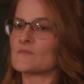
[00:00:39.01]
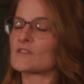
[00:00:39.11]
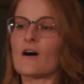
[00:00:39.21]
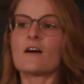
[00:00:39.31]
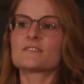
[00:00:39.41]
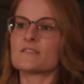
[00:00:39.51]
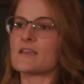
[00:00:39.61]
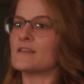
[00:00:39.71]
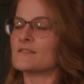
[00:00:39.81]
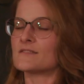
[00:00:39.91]
talked
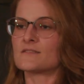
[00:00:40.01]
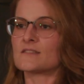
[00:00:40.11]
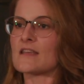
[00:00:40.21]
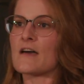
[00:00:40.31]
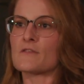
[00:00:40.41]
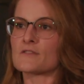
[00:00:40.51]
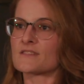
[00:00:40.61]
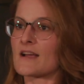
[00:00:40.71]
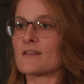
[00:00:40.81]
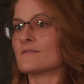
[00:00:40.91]
and together
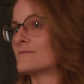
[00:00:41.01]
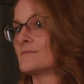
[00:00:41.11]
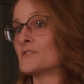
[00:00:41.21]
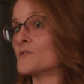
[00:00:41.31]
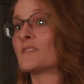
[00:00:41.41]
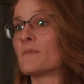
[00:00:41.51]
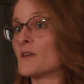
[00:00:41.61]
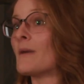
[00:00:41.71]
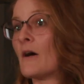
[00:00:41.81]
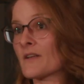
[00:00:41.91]
decided to do
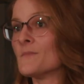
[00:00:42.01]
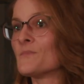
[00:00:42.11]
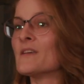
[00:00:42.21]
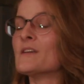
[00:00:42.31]
something about it.